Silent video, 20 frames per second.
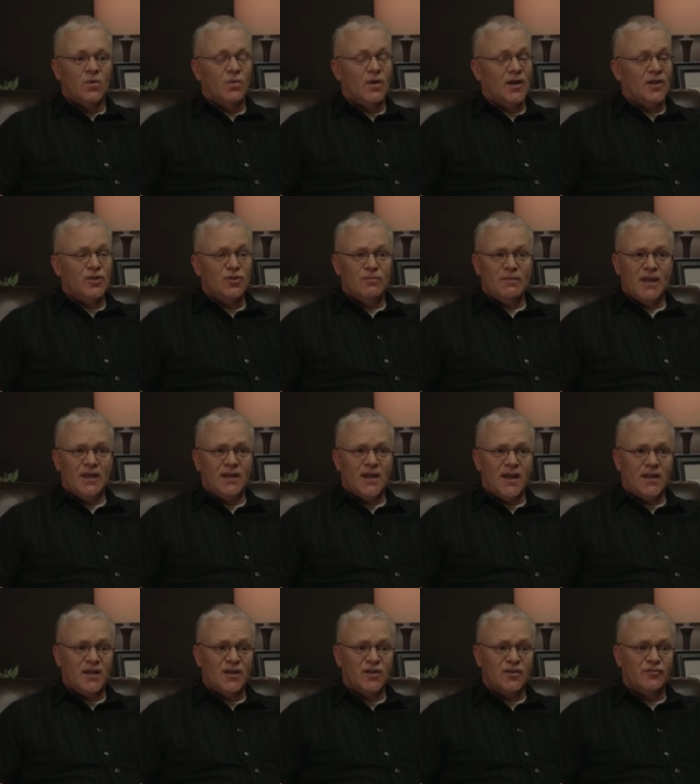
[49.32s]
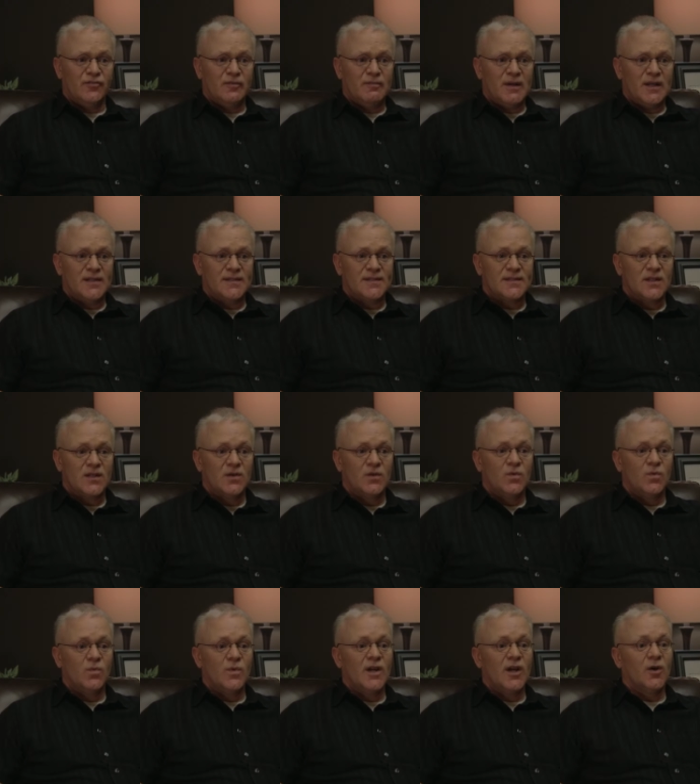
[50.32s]
while you may not hear from us,
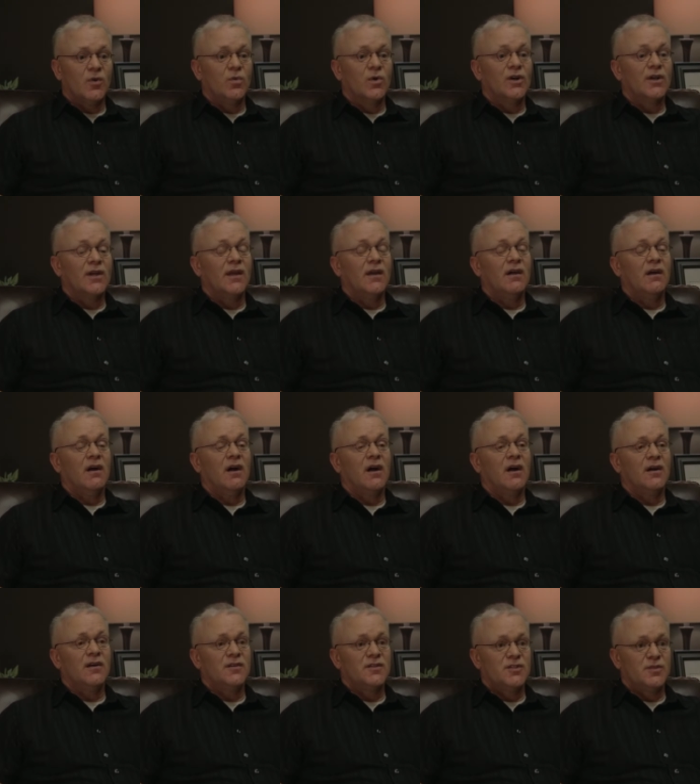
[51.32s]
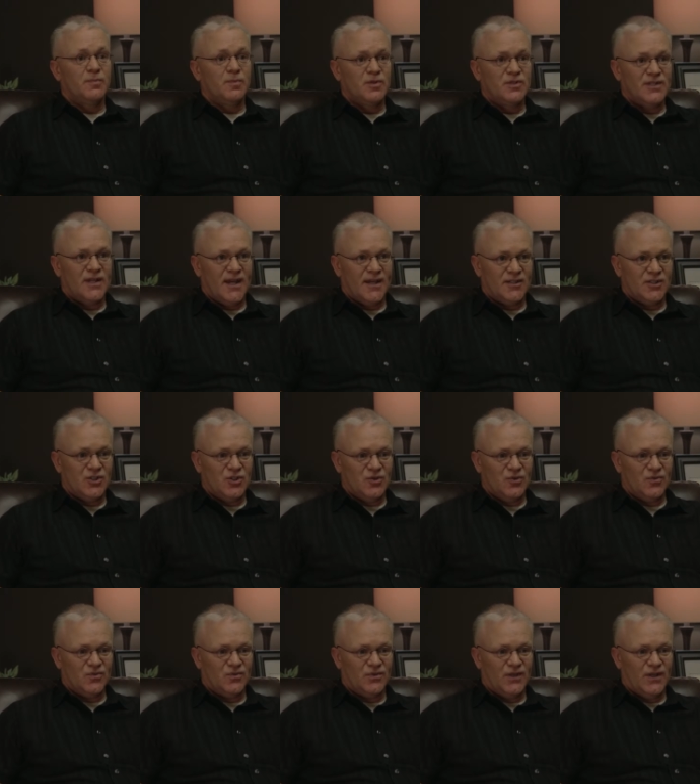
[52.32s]
we are working hard to protect you.
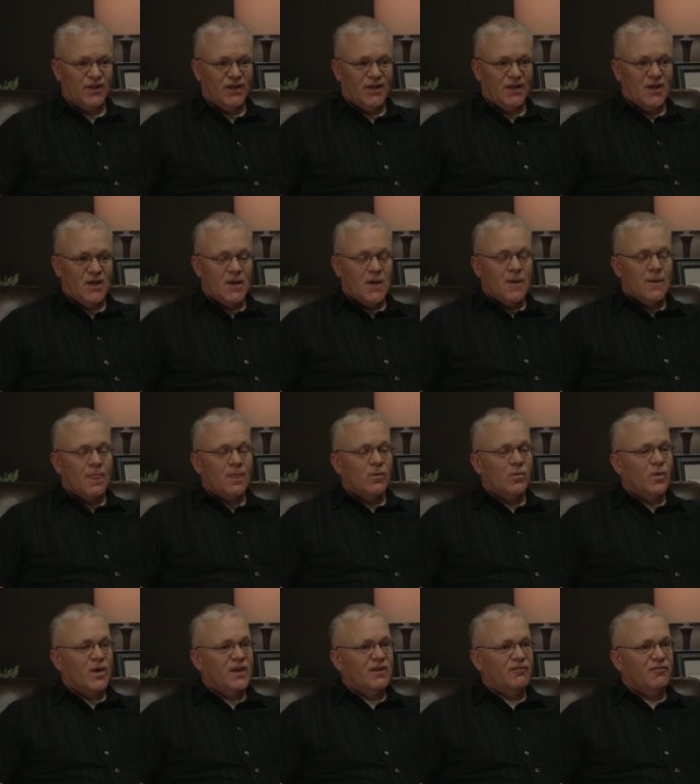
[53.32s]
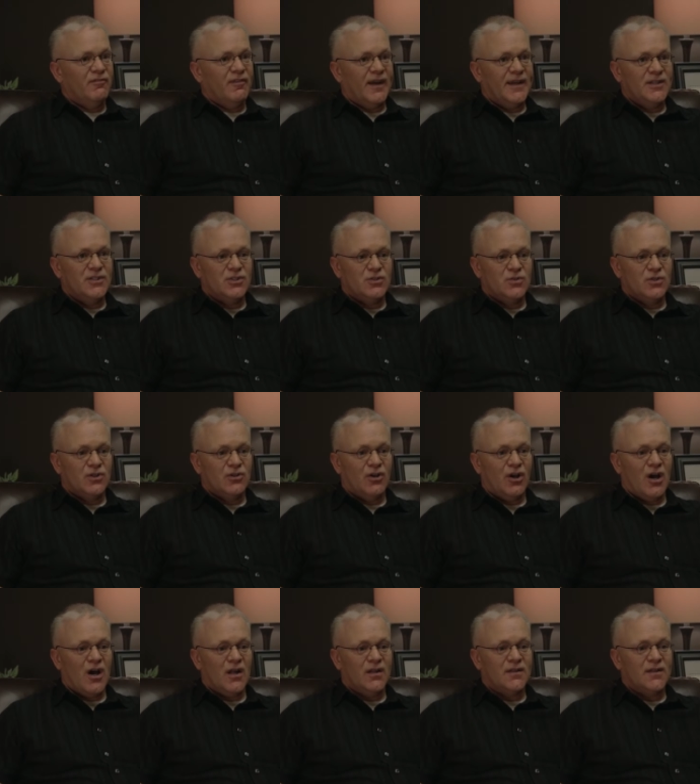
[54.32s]
We invite you to
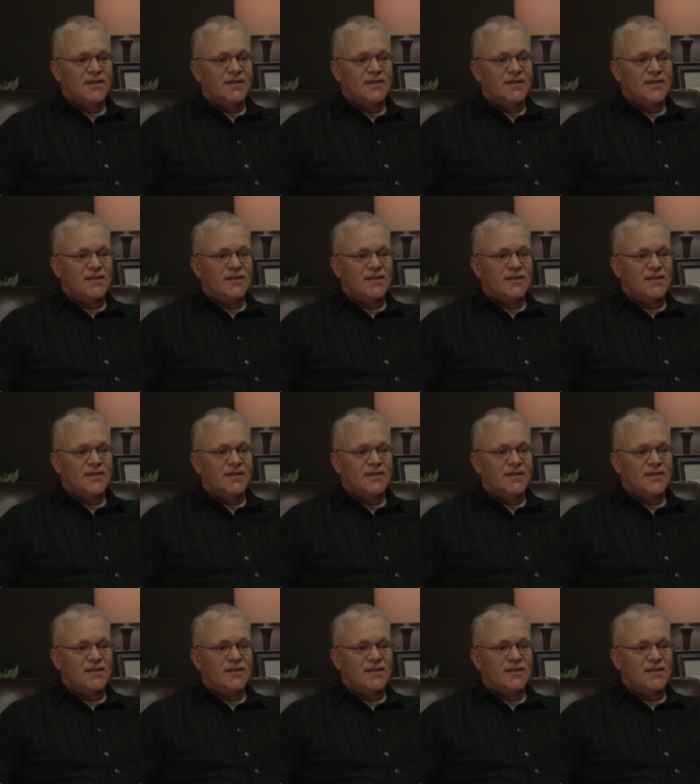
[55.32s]
call